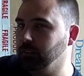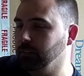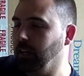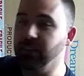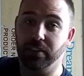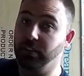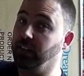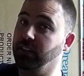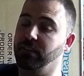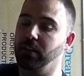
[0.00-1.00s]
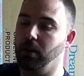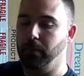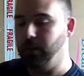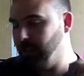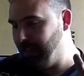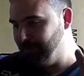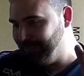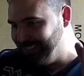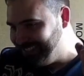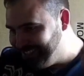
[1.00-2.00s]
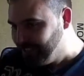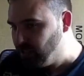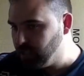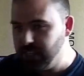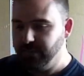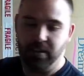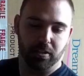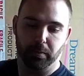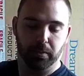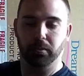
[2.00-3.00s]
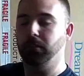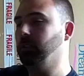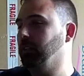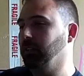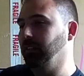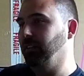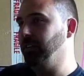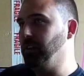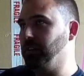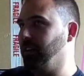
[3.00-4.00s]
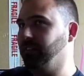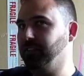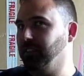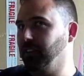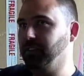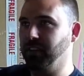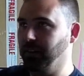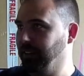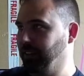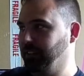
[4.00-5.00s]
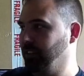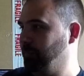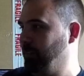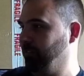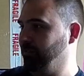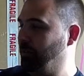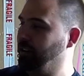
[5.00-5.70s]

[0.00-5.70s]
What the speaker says: other than giving up, and I am not giving up. Not after the last couple of years I've been through.